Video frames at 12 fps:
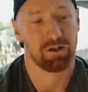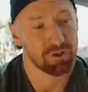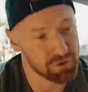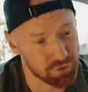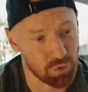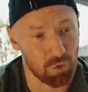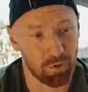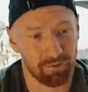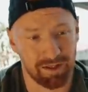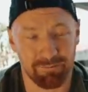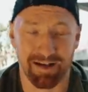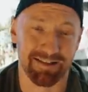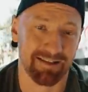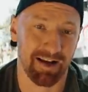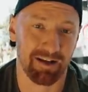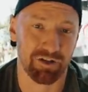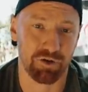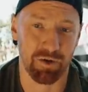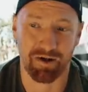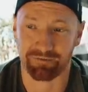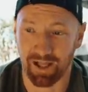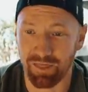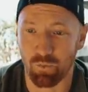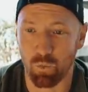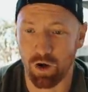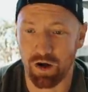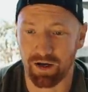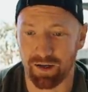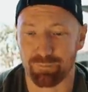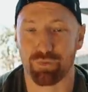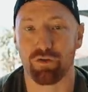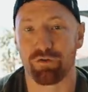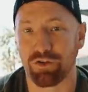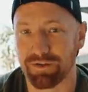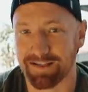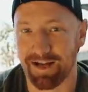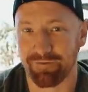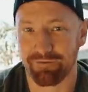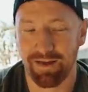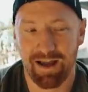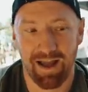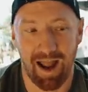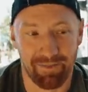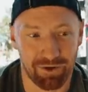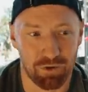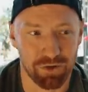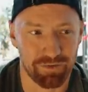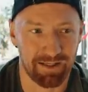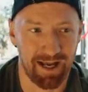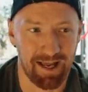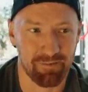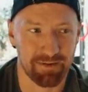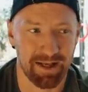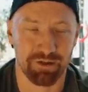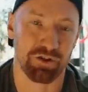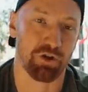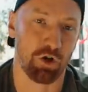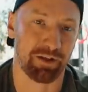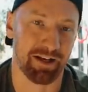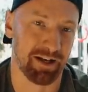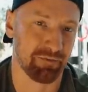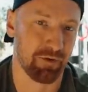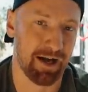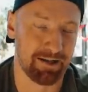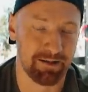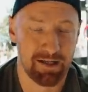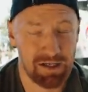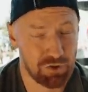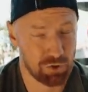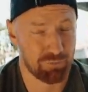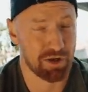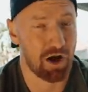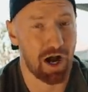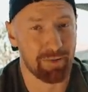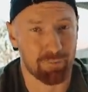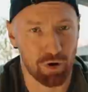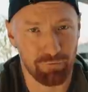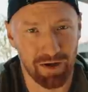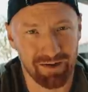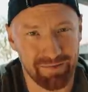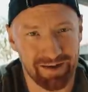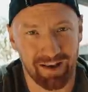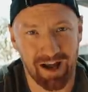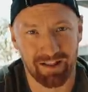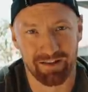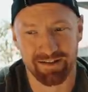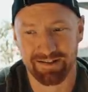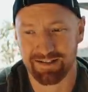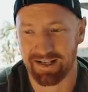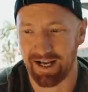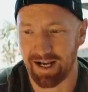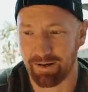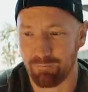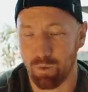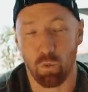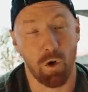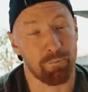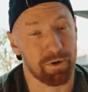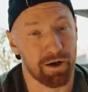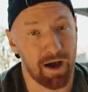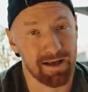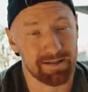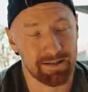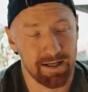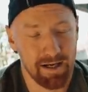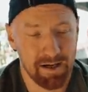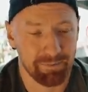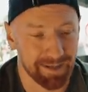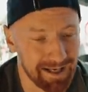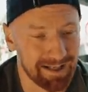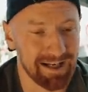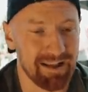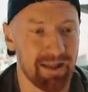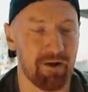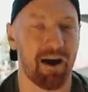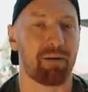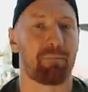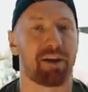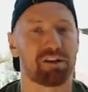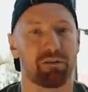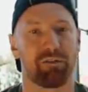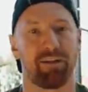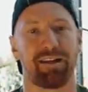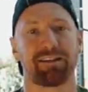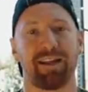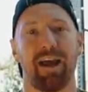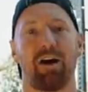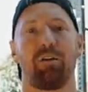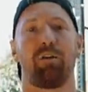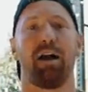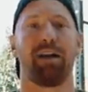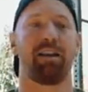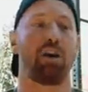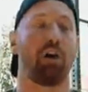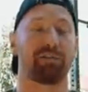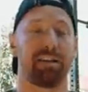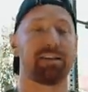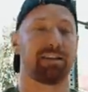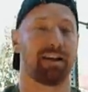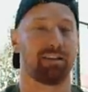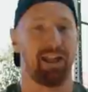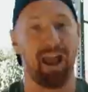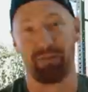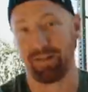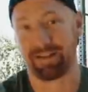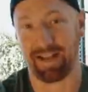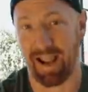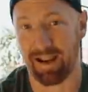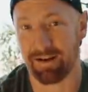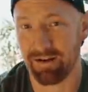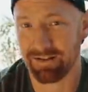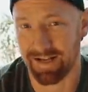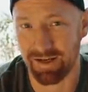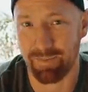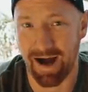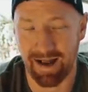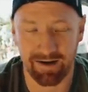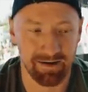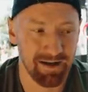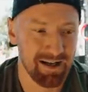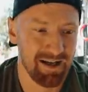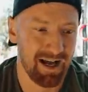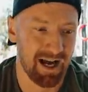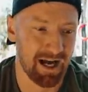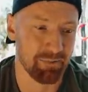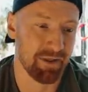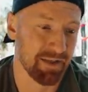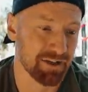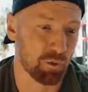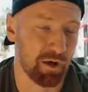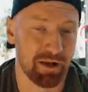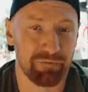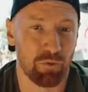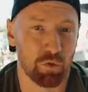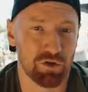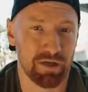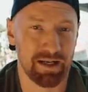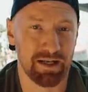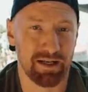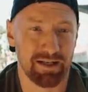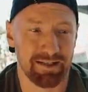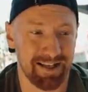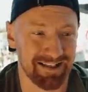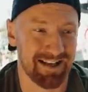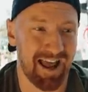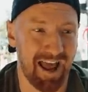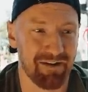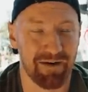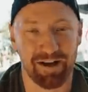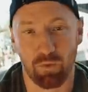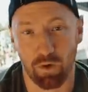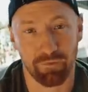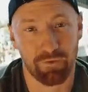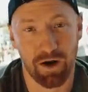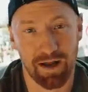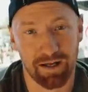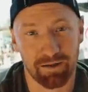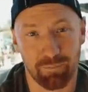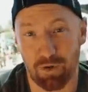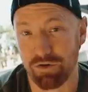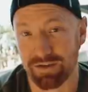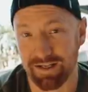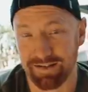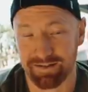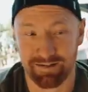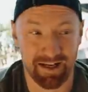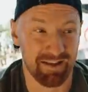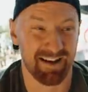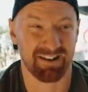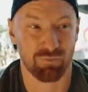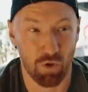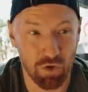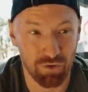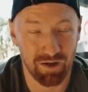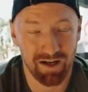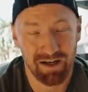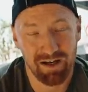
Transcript: Sure, it must suck to have done the work and proven yourself at the CrossFit Games and to not get an invite to a pretty high profile event like this. Um, won't be nice. But luckily there are a bunch of events now in the off season that athletes can take part in. Um, this one unfortunately doesn't have a qualifying process, neither does Rogue.